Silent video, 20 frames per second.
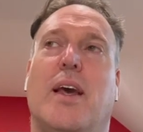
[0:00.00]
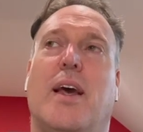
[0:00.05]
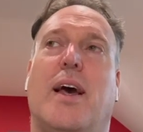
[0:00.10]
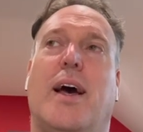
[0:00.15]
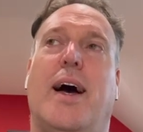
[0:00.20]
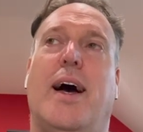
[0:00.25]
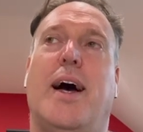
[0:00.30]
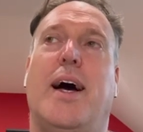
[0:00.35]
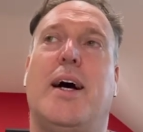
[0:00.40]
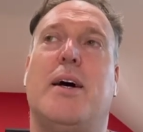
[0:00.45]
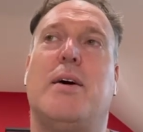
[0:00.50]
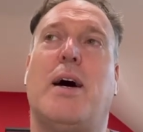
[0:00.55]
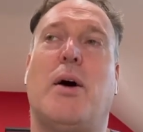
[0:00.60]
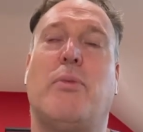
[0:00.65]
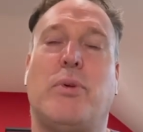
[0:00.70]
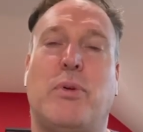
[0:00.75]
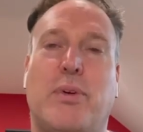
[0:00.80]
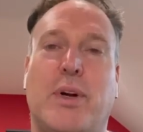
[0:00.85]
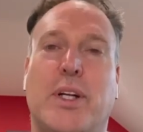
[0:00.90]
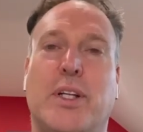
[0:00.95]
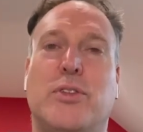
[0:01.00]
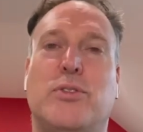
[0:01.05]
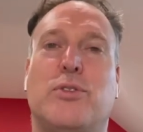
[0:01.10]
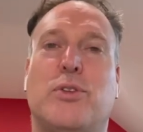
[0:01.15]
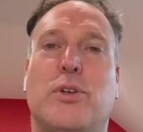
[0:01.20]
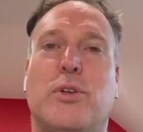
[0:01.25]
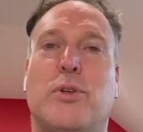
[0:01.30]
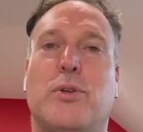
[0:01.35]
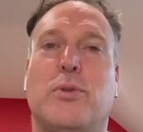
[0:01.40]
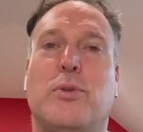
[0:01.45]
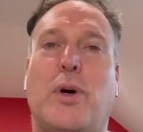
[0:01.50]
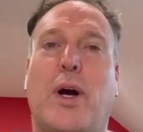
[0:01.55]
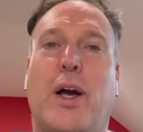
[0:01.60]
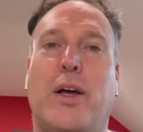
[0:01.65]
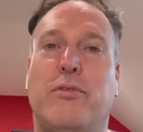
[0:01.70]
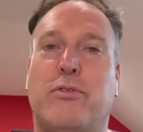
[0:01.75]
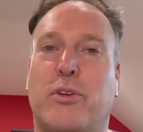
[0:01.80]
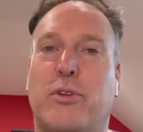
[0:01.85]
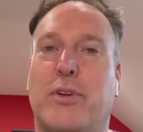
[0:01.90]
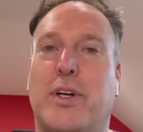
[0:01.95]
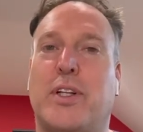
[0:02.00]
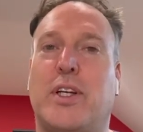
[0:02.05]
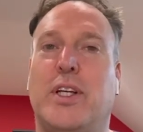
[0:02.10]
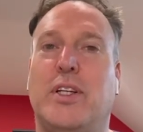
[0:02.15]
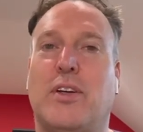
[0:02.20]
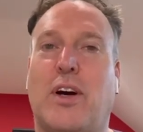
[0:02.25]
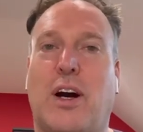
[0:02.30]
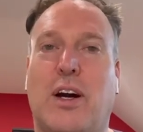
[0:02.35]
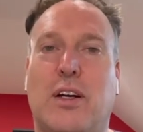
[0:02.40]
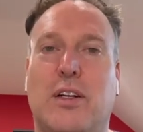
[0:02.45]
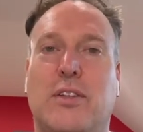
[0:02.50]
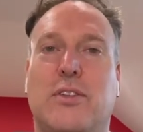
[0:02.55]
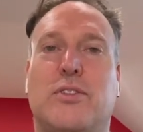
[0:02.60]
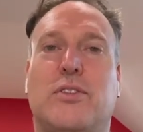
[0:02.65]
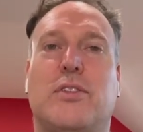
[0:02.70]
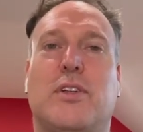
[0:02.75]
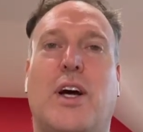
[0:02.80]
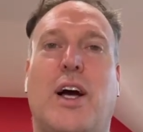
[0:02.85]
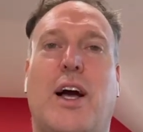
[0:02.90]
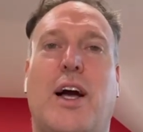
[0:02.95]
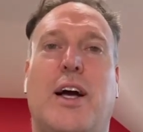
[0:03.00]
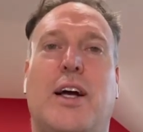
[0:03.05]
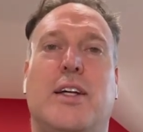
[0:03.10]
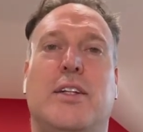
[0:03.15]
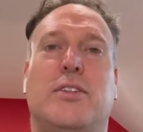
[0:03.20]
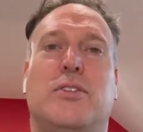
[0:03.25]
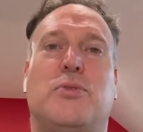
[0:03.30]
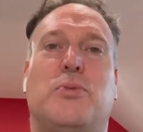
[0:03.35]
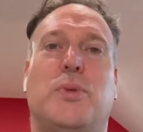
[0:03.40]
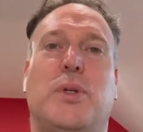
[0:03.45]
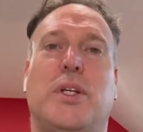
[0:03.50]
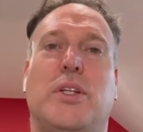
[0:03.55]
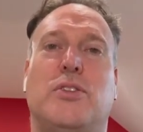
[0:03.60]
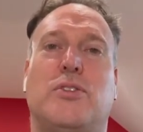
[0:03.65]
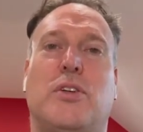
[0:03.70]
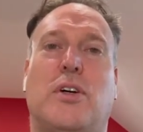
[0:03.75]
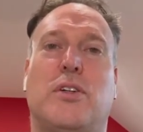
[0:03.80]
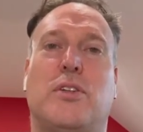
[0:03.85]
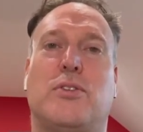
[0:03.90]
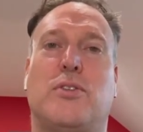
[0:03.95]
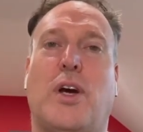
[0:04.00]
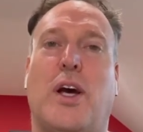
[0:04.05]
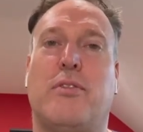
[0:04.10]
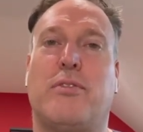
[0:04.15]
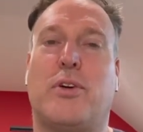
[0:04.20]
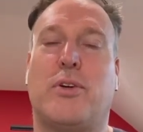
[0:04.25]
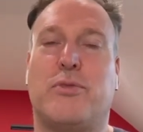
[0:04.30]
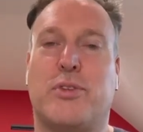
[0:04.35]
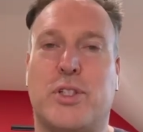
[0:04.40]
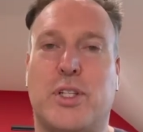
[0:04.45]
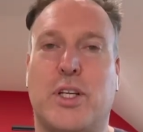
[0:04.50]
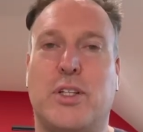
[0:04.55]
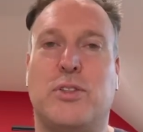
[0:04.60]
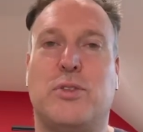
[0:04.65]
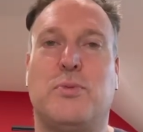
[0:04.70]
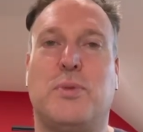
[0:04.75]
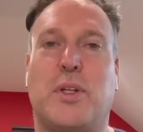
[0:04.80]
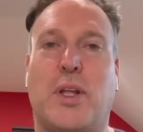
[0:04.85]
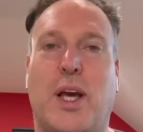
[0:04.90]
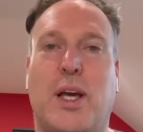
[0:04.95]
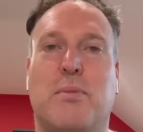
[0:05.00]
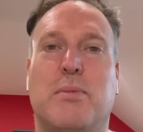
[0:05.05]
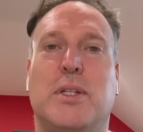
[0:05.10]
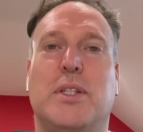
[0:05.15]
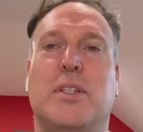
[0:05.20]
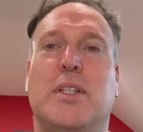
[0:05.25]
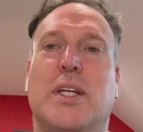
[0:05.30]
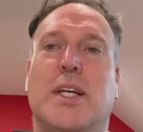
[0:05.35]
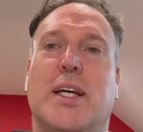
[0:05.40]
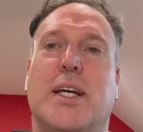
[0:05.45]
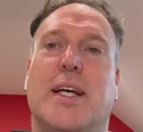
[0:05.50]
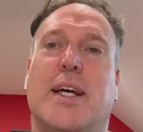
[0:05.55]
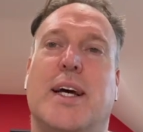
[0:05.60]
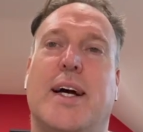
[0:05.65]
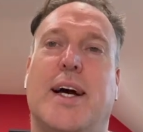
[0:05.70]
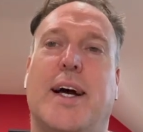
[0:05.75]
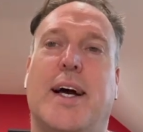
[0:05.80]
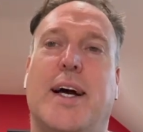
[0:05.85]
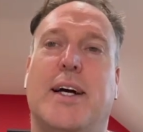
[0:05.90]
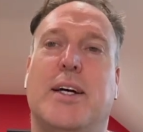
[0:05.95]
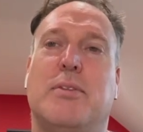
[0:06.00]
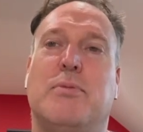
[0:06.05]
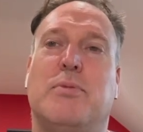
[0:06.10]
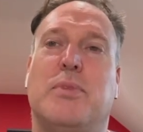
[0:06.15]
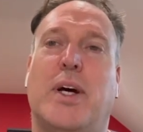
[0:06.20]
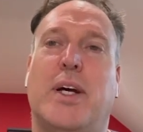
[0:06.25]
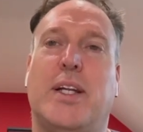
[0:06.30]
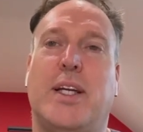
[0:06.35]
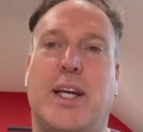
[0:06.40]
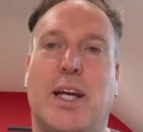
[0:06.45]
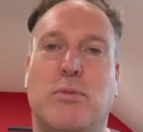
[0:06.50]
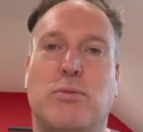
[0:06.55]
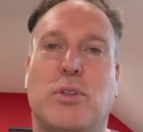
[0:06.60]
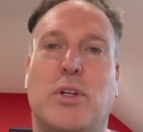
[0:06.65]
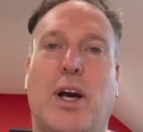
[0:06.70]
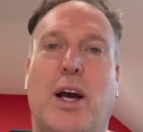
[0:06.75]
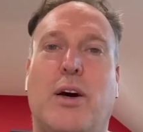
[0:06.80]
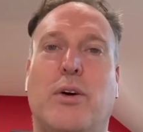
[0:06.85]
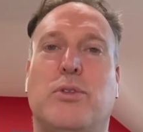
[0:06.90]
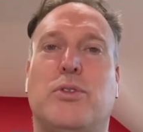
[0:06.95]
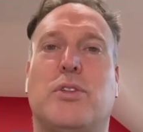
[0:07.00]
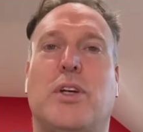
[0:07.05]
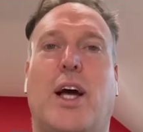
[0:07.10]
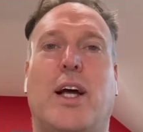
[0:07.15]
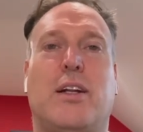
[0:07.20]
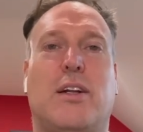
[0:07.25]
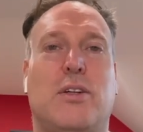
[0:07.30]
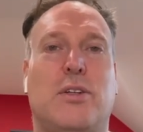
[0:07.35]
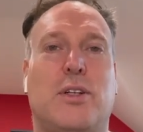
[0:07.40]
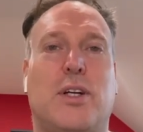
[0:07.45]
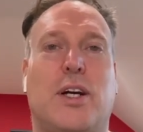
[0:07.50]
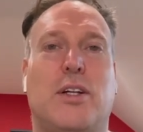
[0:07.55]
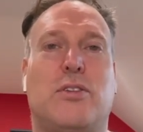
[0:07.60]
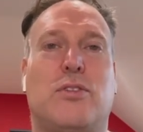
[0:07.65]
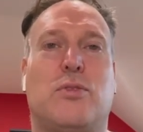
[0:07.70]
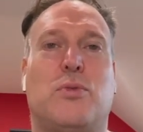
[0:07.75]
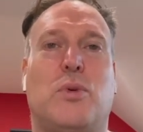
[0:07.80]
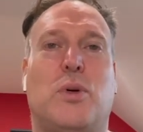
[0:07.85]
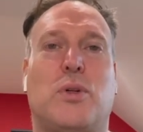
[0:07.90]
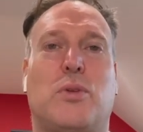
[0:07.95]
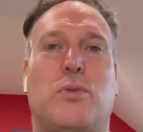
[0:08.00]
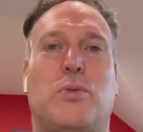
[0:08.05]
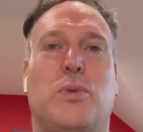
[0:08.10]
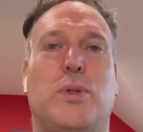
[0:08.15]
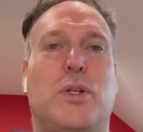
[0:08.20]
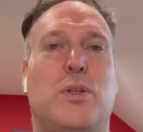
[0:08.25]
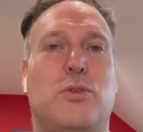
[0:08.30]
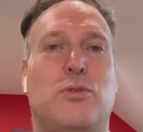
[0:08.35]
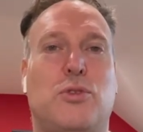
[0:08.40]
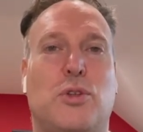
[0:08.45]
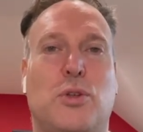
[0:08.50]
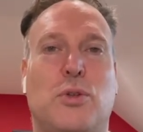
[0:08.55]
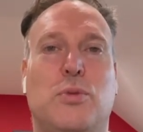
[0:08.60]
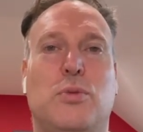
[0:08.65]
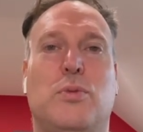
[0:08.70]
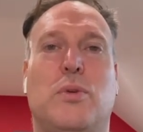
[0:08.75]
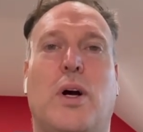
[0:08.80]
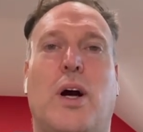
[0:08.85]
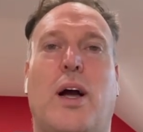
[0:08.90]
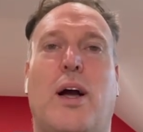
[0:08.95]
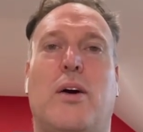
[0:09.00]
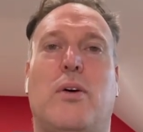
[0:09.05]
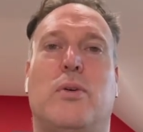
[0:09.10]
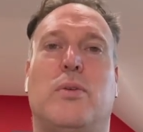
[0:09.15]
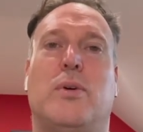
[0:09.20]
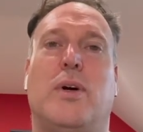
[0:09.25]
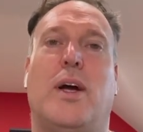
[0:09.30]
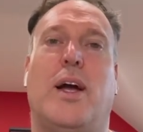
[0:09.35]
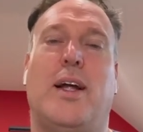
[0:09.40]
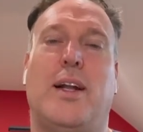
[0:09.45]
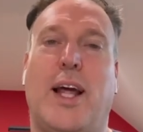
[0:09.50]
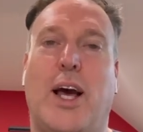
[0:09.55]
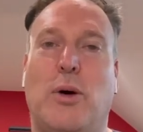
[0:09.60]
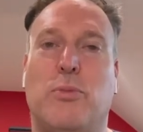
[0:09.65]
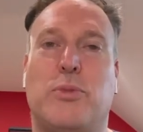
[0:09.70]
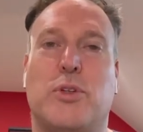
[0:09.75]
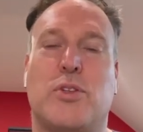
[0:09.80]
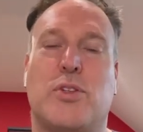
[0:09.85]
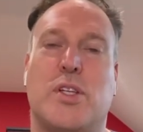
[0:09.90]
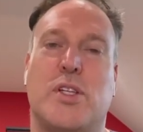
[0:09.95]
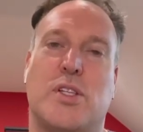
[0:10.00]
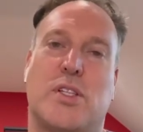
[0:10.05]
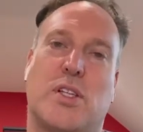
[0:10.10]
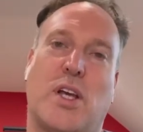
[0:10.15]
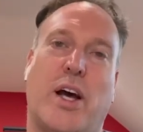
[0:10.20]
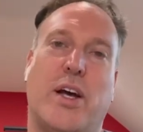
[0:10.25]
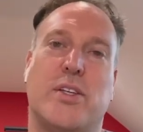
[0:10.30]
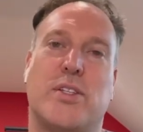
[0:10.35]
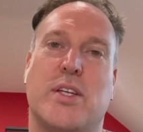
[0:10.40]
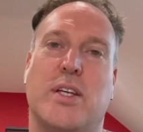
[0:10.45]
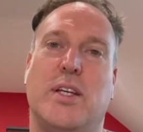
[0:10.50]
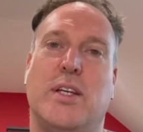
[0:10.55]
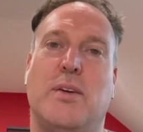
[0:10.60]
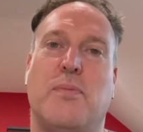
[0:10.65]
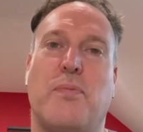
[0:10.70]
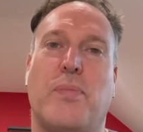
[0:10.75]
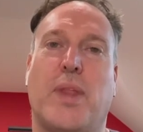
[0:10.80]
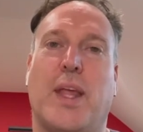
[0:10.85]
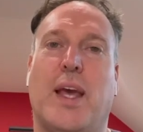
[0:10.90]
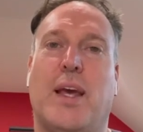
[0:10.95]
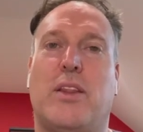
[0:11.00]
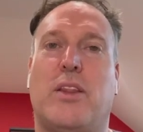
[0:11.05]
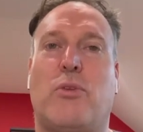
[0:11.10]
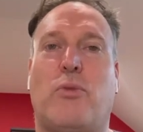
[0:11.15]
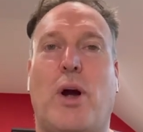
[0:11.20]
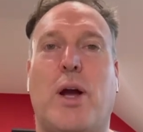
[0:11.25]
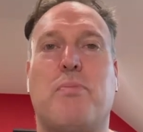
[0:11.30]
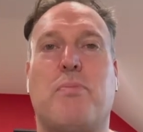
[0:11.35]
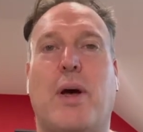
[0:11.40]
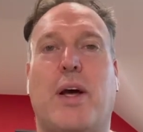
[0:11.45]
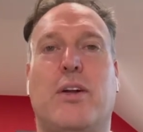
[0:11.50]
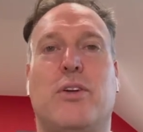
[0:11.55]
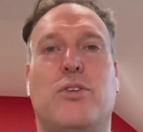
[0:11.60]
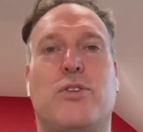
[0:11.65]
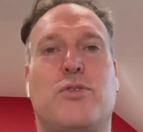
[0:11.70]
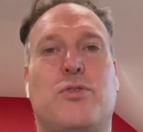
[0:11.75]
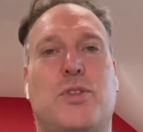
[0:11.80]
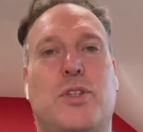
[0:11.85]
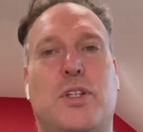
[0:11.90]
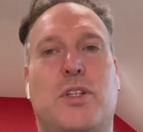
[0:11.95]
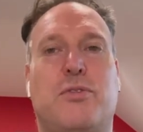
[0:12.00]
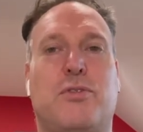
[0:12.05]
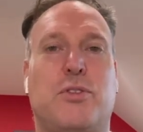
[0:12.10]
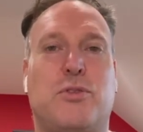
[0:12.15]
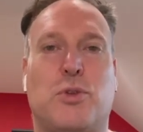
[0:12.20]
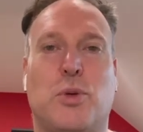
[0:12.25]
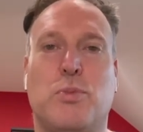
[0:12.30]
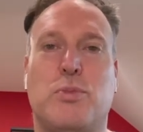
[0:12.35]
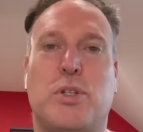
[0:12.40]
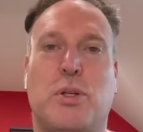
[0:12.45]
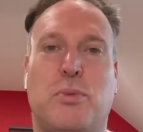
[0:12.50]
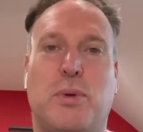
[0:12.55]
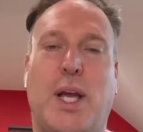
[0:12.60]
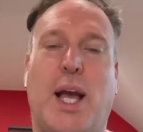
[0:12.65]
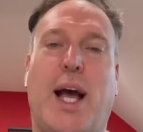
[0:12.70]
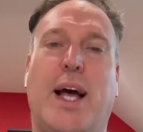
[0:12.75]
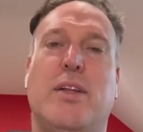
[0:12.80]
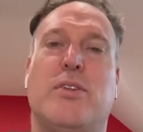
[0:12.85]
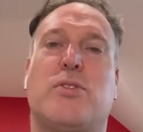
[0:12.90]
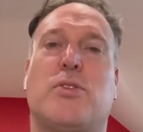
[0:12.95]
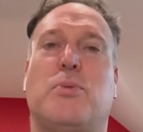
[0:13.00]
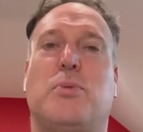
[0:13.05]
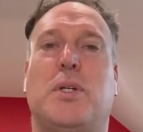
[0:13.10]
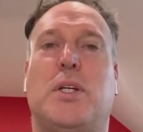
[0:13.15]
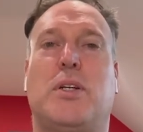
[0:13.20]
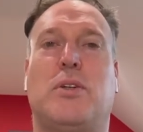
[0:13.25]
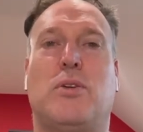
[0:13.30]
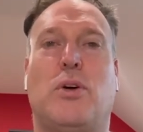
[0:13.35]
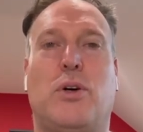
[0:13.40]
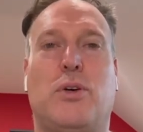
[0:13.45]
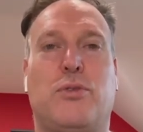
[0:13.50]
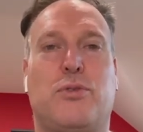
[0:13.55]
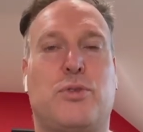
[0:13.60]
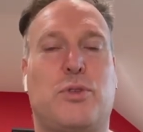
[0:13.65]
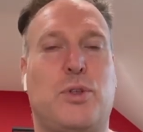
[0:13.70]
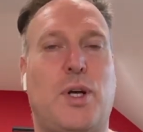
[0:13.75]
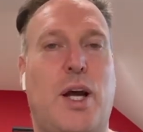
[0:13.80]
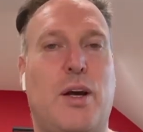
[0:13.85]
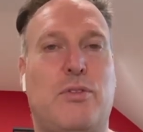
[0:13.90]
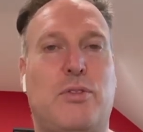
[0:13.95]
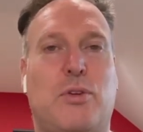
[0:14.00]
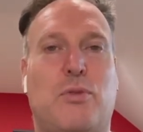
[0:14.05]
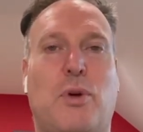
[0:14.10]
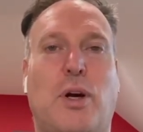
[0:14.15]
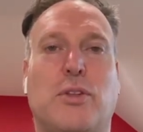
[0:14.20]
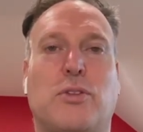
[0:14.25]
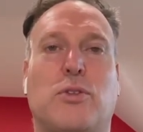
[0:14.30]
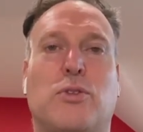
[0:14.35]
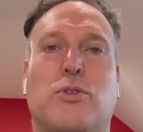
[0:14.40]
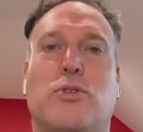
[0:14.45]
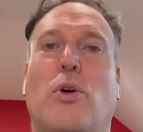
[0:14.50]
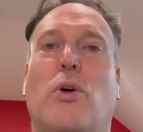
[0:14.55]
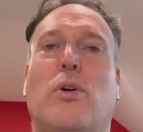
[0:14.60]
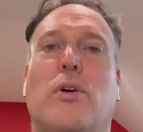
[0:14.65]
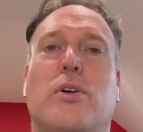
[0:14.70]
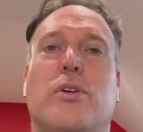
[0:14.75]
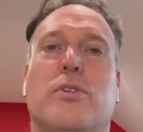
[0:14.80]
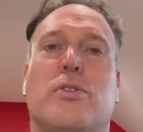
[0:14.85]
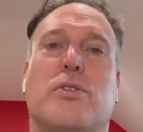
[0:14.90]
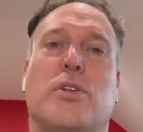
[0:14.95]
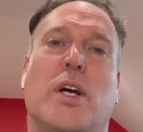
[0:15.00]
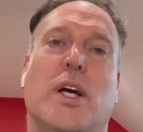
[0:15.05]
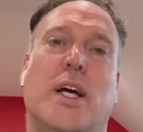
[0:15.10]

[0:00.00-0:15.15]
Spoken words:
And we ran into Infrared Heat Ireland, and we started to have a conversation with Eamon. And he came to the house, had a look at what we could do, and helped us in sizing the right panels for the different rooms that we had, so we can also have the right controllers